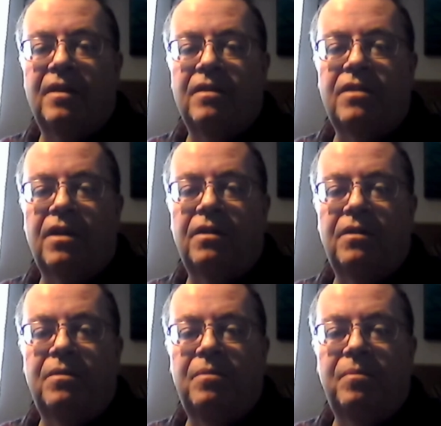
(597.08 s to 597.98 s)

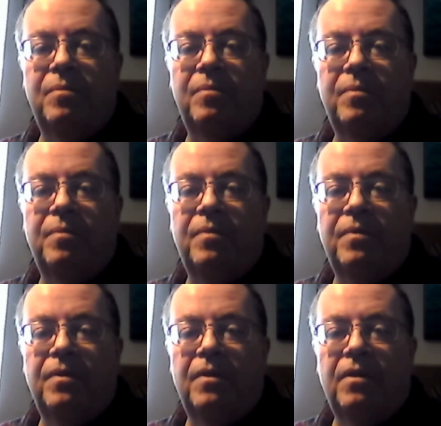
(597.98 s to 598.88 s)
So
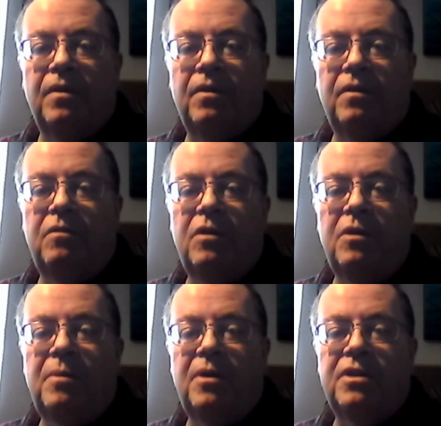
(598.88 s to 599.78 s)
the
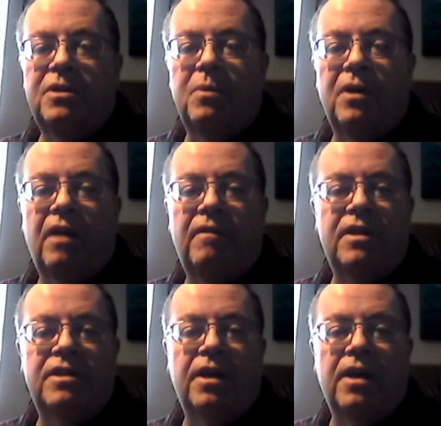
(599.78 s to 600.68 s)
rumour is we have
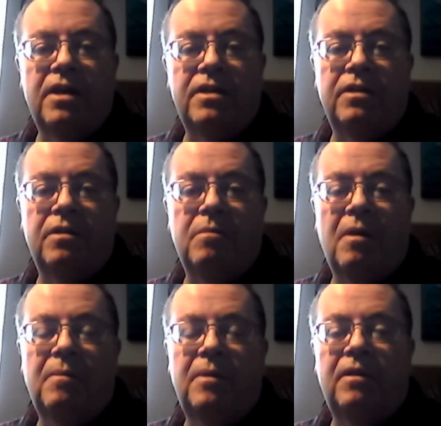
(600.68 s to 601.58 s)
SAS at the
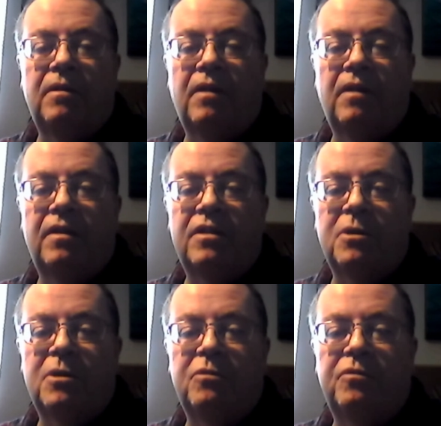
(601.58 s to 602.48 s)
moment,
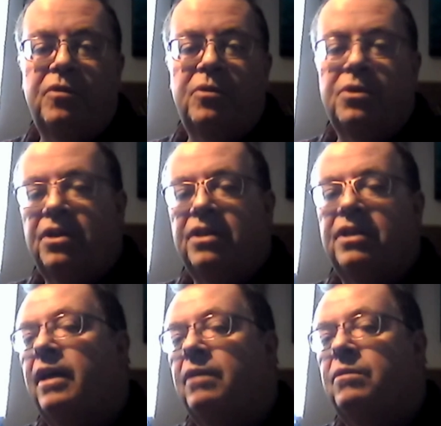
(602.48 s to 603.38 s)
Special Forces,
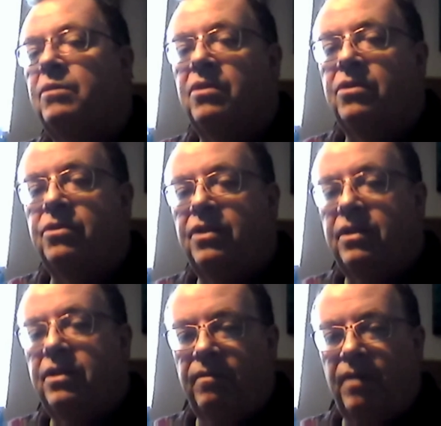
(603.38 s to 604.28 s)
out on the
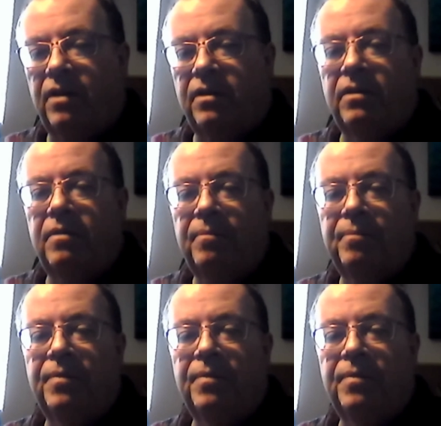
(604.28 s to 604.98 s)
streets of London,